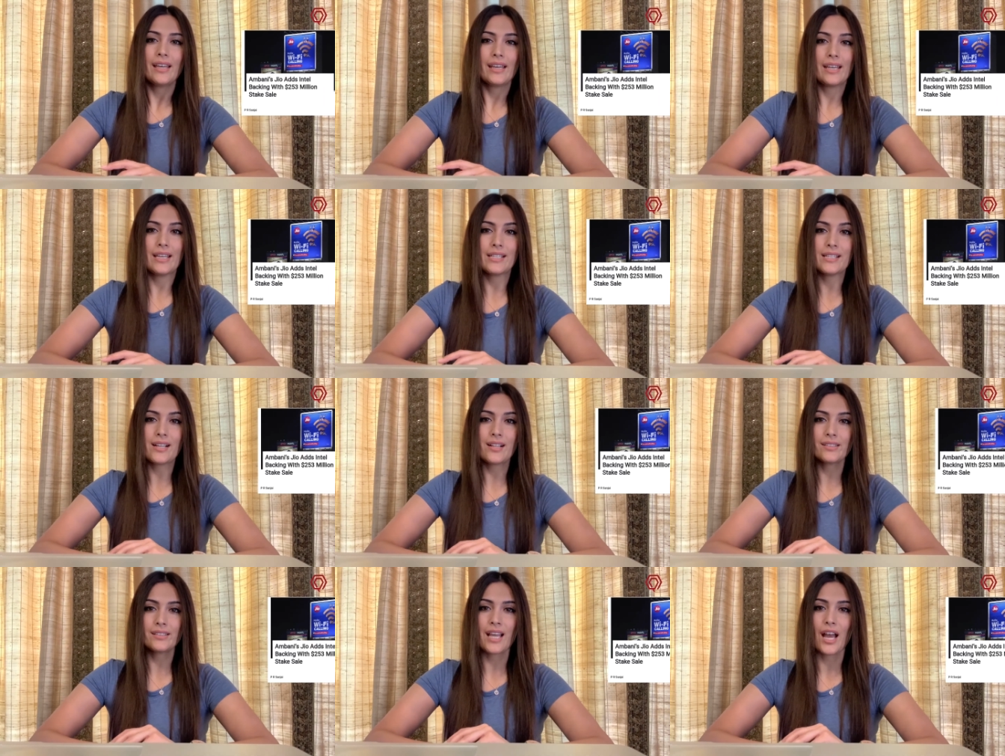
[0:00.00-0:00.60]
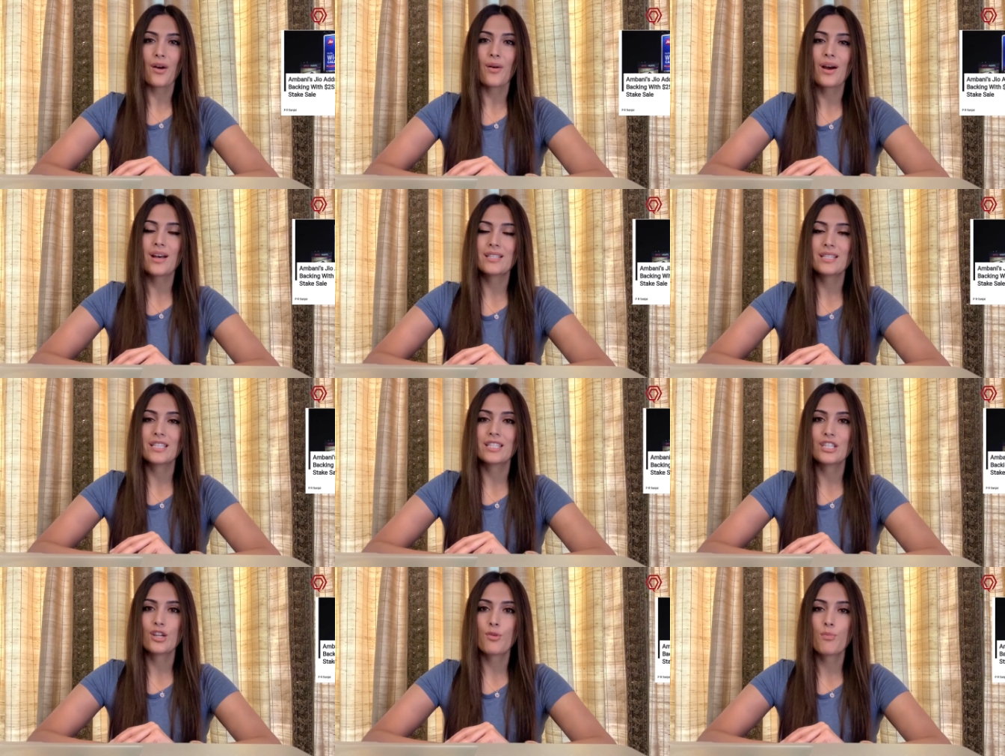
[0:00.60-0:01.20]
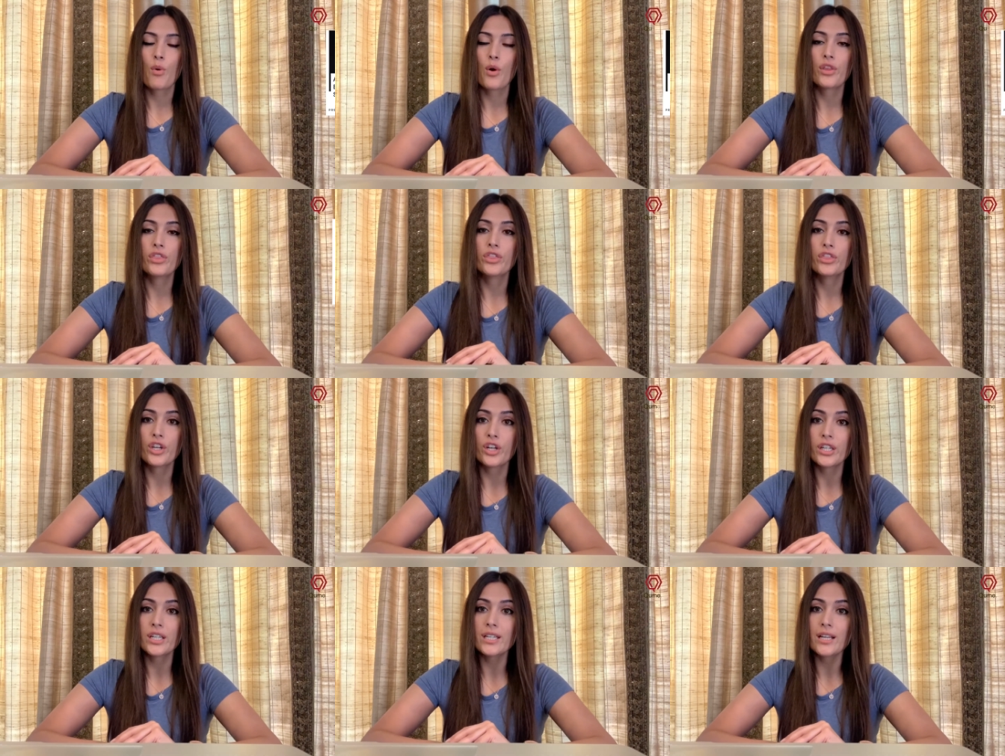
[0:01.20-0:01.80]
Intel now has a
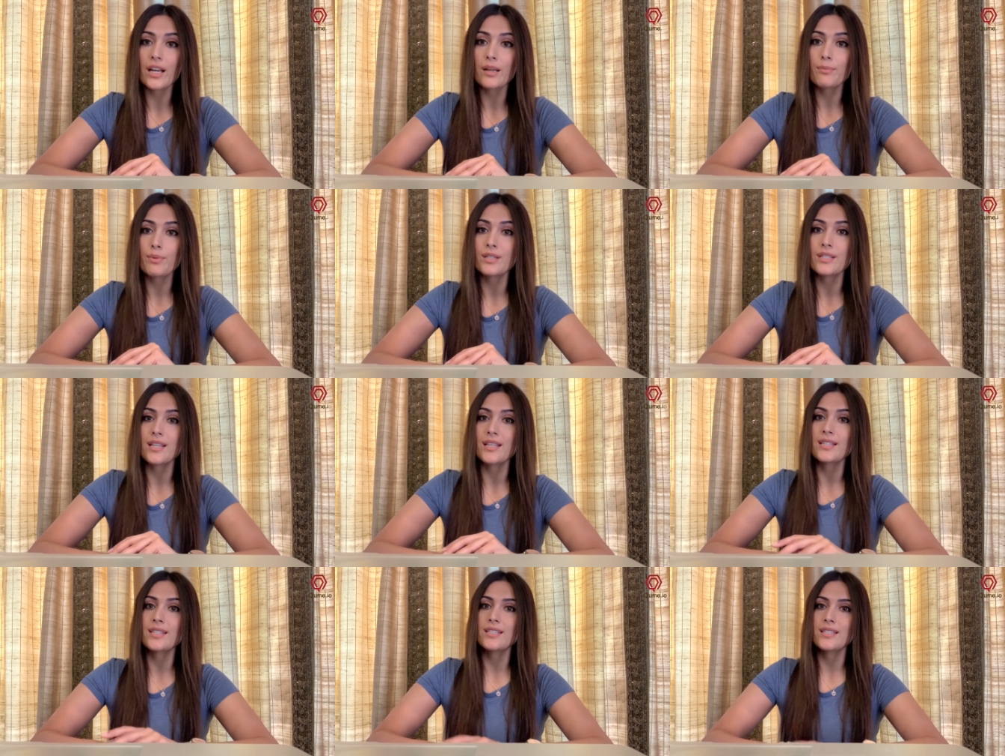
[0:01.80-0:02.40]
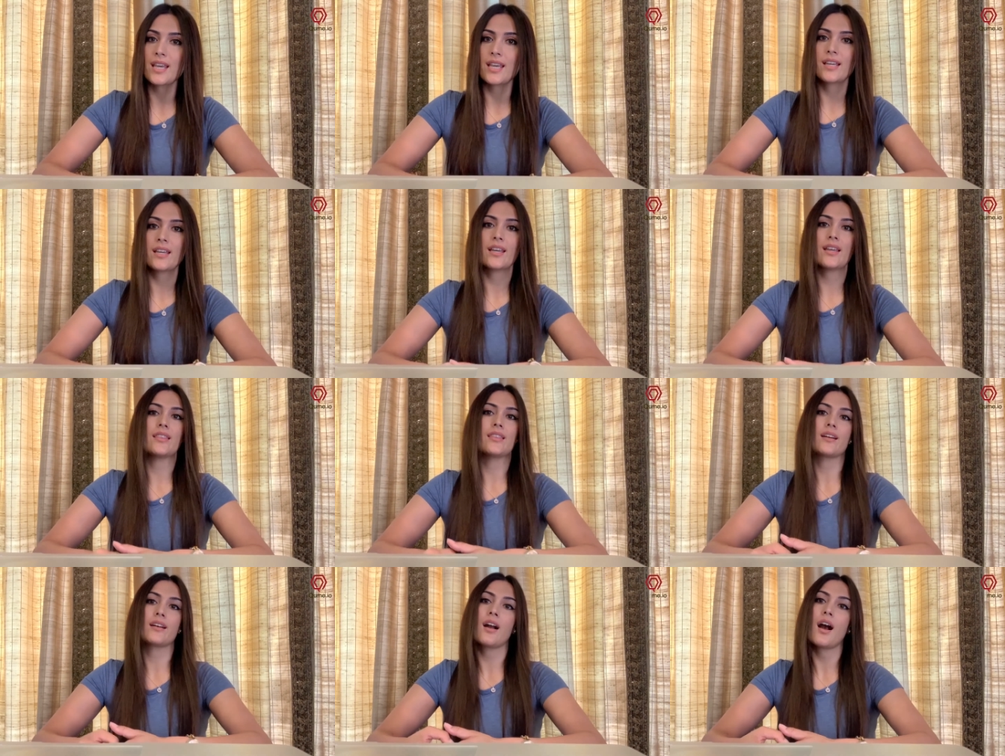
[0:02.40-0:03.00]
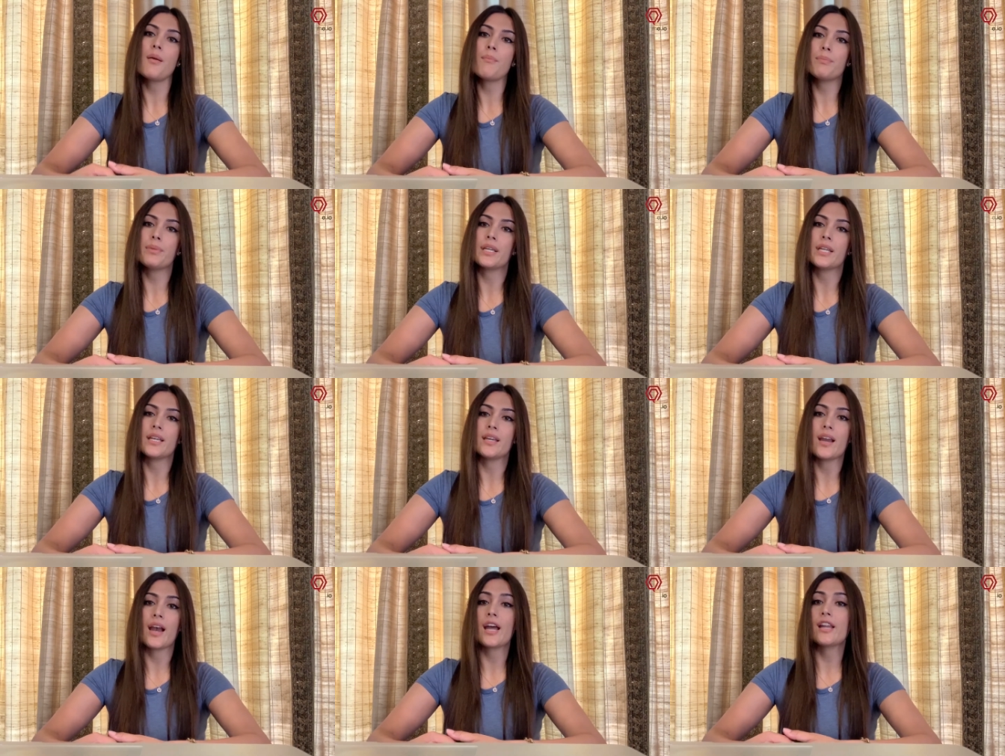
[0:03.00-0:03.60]
0.39% stake in the
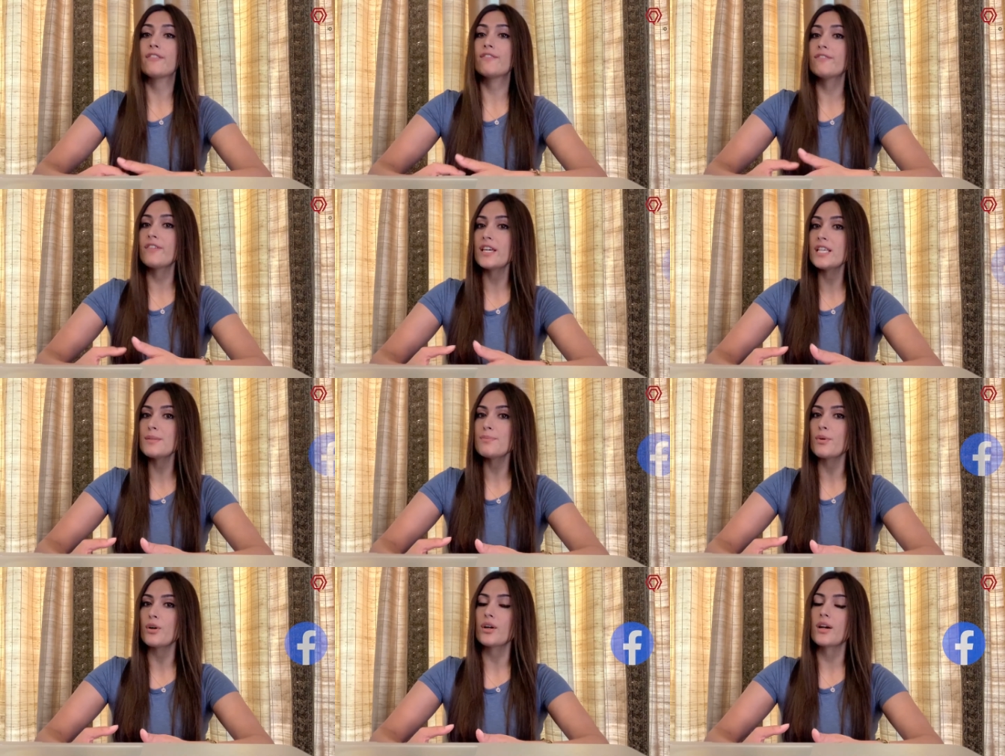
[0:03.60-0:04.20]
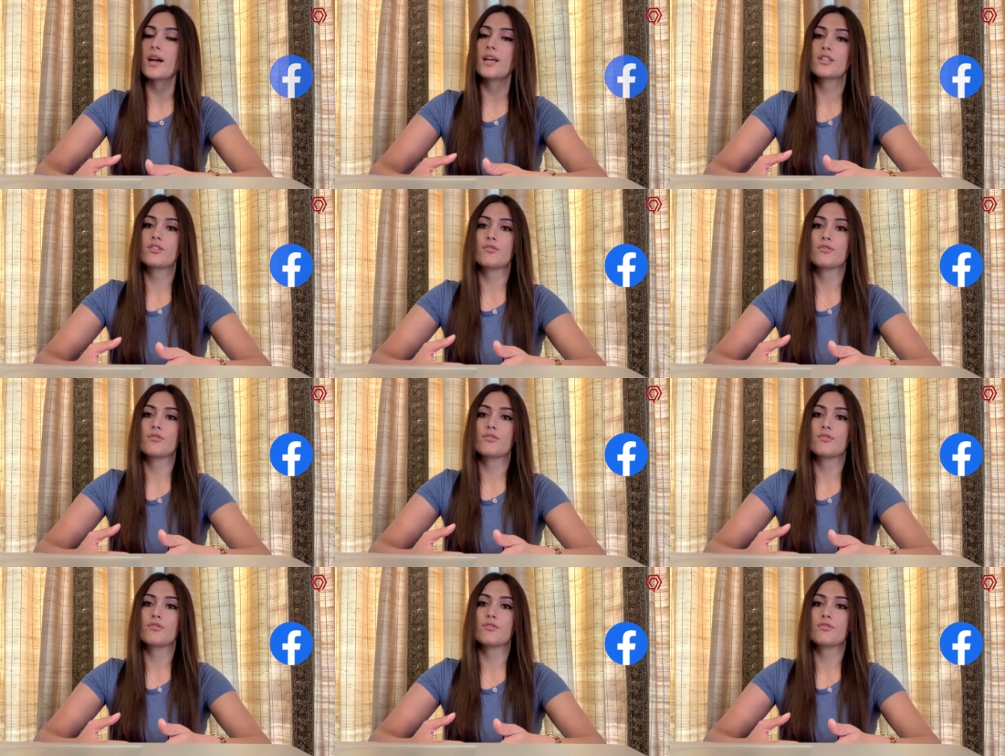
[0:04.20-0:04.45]
company, and Facebook has